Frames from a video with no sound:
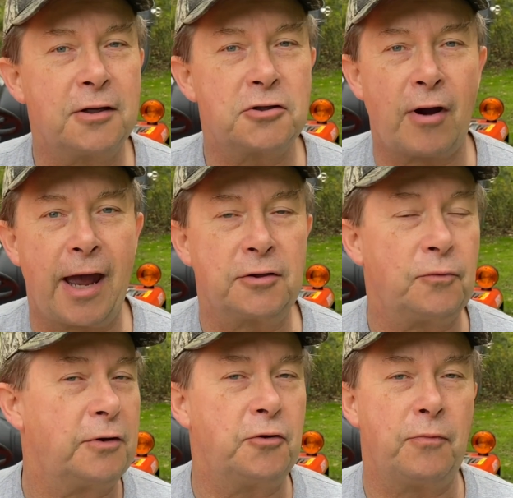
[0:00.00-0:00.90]
a tractor,
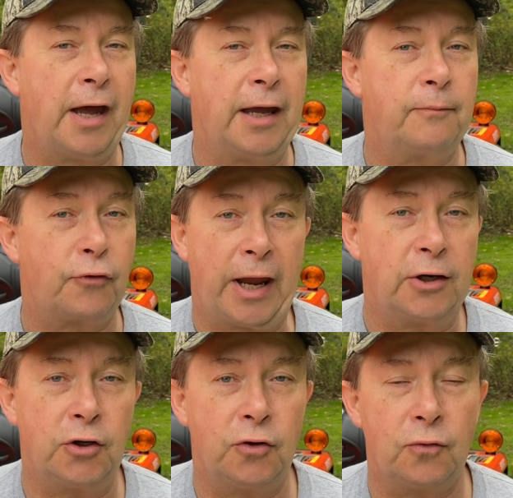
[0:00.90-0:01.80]
whether you buy it
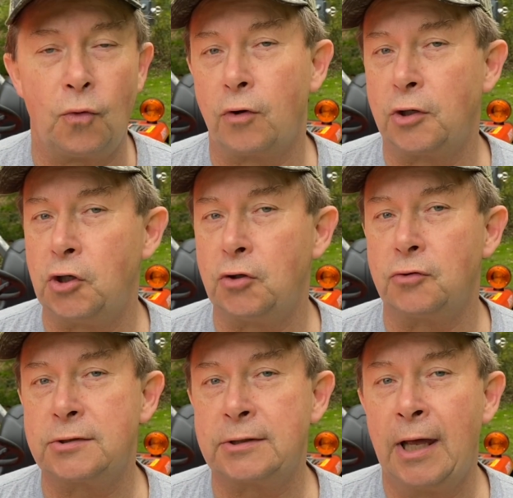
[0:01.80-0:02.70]
brand new or
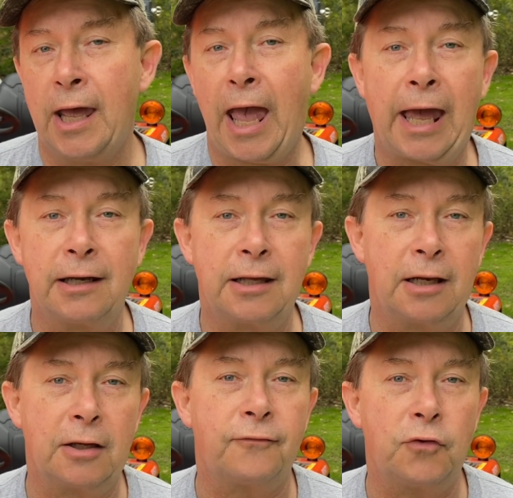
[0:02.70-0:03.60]
used, and
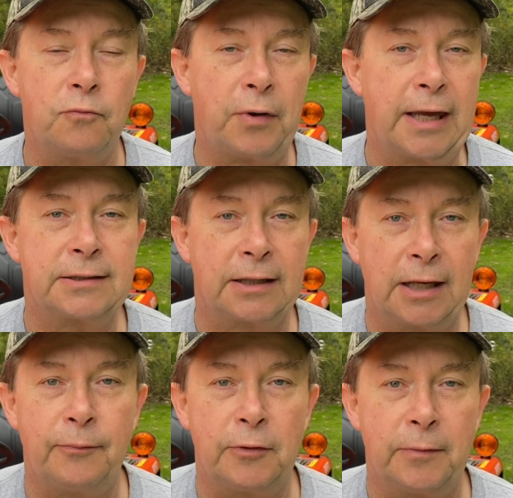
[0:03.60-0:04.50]
getting a few basic
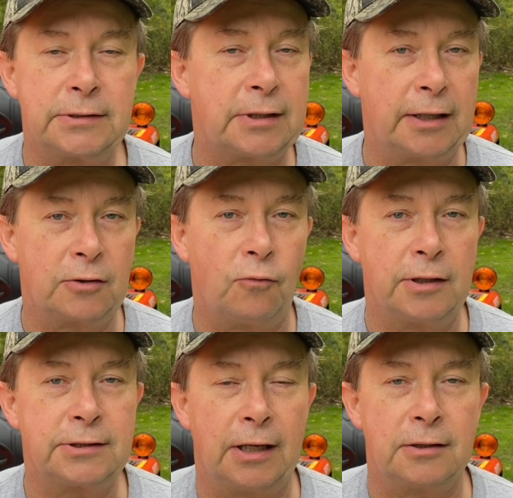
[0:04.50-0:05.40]
implements like the
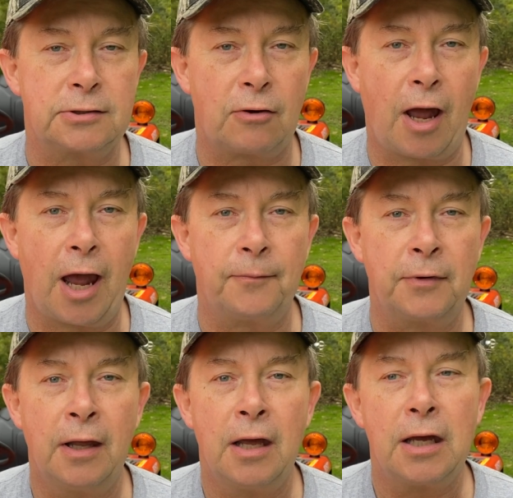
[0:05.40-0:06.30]
ones I described,
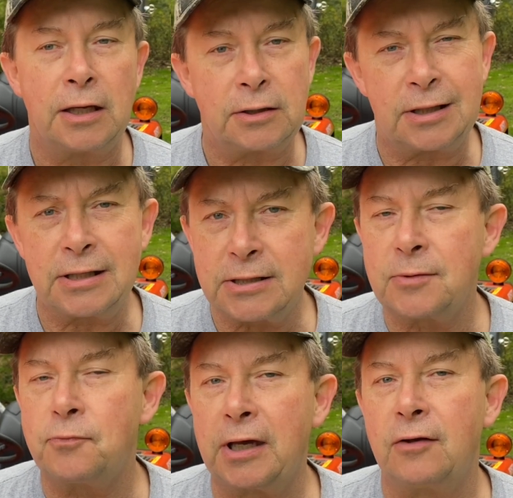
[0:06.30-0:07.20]
it is a
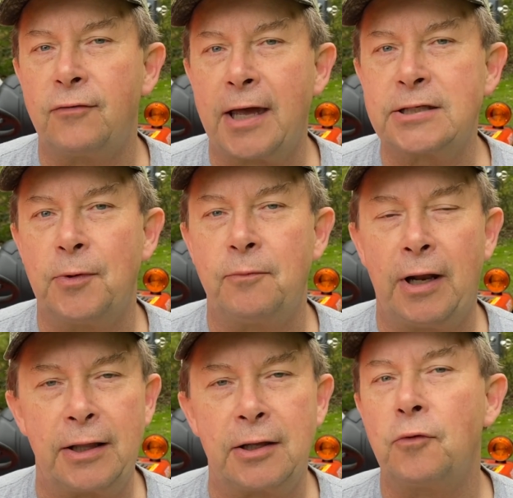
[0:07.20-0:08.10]
big investment, but
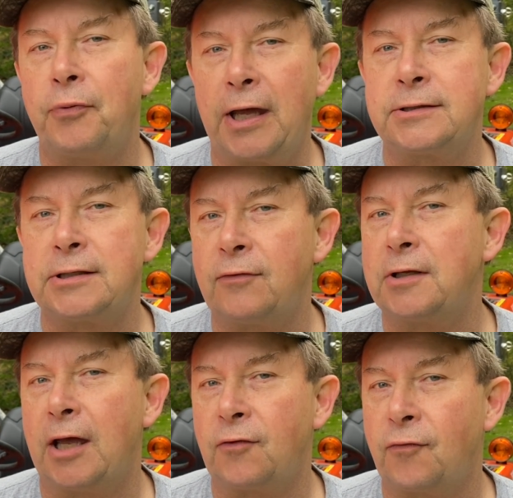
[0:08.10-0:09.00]
I think will pay
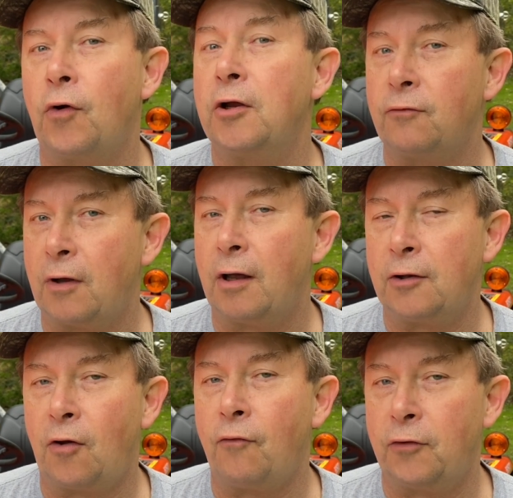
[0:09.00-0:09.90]
dividends for you
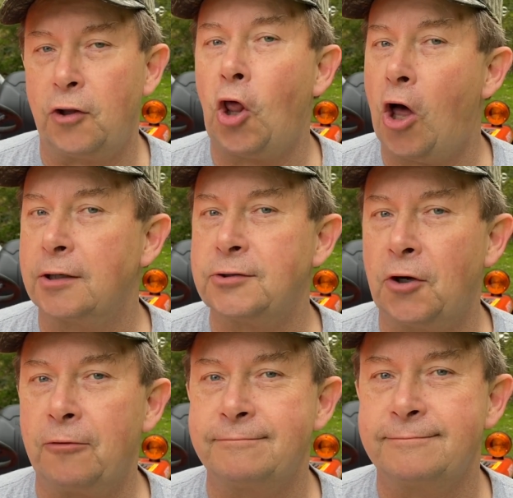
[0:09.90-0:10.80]
over the long term.